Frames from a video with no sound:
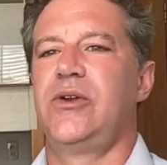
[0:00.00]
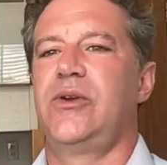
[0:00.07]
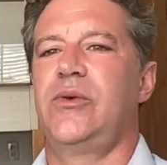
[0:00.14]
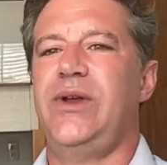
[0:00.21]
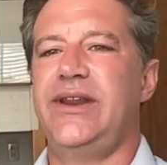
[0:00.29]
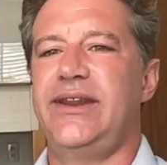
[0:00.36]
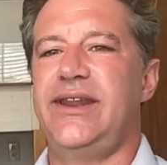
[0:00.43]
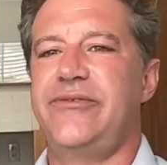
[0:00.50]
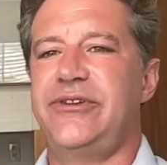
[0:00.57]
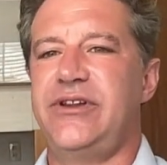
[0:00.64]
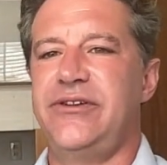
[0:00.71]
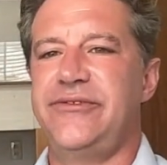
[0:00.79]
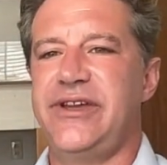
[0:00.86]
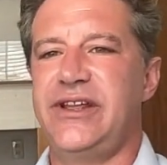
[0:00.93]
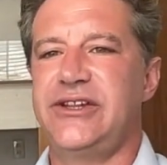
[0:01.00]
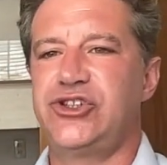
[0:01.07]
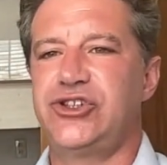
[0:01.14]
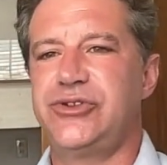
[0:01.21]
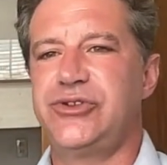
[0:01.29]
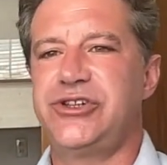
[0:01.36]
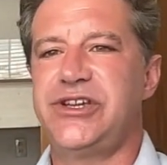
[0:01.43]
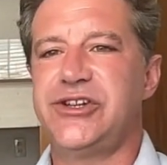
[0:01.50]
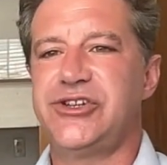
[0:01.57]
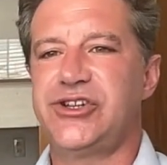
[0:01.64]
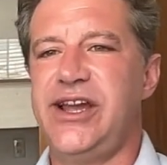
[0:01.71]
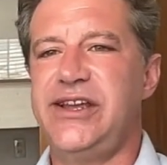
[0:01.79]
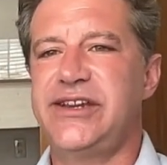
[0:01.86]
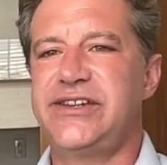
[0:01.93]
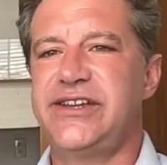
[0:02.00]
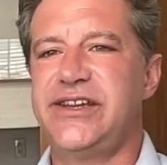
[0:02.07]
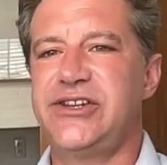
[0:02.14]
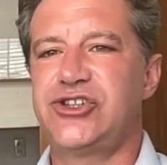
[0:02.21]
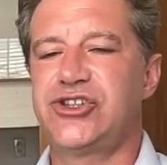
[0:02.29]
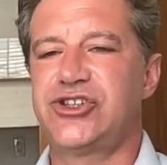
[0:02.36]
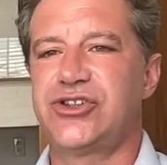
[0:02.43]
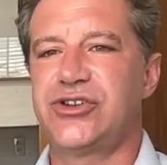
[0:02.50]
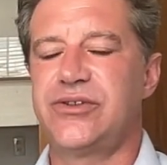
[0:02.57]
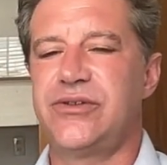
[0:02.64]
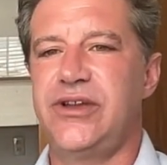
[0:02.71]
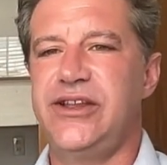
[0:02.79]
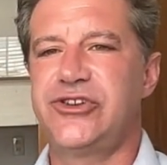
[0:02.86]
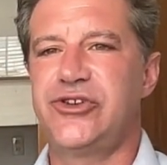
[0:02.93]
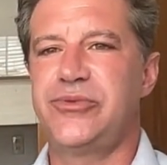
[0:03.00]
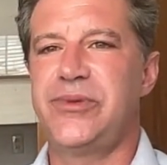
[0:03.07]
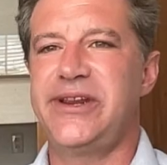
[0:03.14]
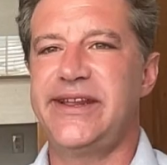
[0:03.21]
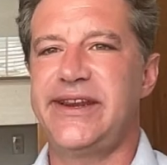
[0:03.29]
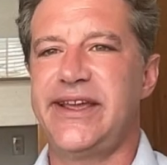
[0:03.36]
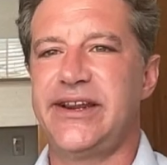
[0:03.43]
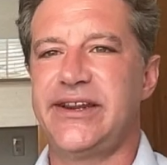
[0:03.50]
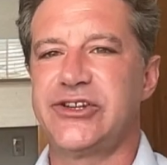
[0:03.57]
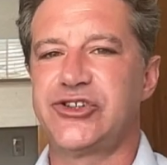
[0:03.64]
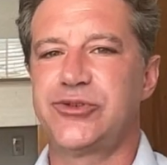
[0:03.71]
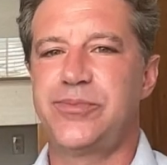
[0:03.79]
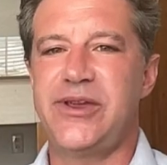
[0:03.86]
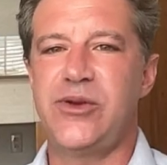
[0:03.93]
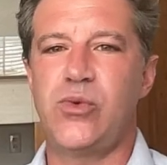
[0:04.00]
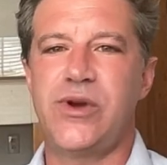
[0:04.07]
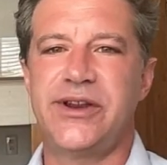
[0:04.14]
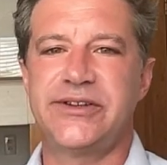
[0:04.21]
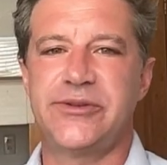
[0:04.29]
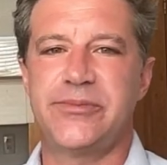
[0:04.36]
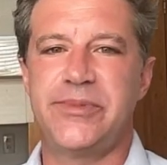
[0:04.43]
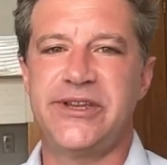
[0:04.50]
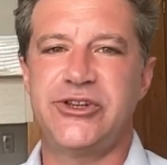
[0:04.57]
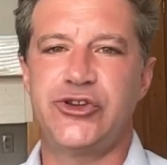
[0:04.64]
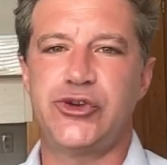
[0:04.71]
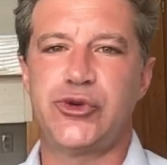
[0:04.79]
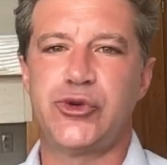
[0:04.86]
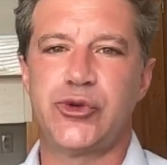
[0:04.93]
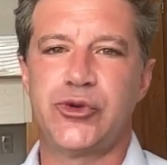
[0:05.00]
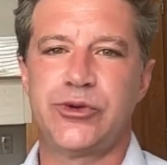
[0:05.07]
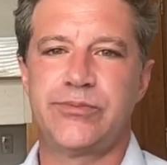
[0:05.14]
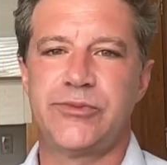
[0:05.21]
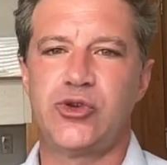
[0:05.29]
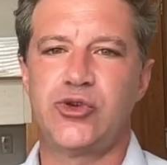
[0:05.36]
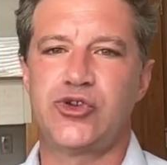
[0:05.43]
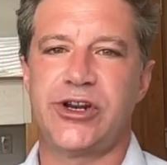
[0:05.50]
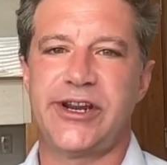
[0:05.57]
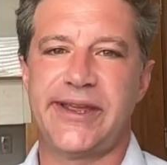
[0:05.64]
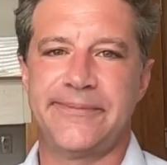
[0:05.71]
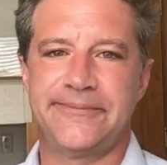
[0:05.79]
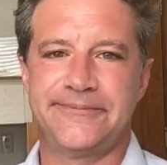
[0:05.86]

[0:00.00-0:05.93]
What level of English do you teach? I teach intermediate English, B1 to B2, usually.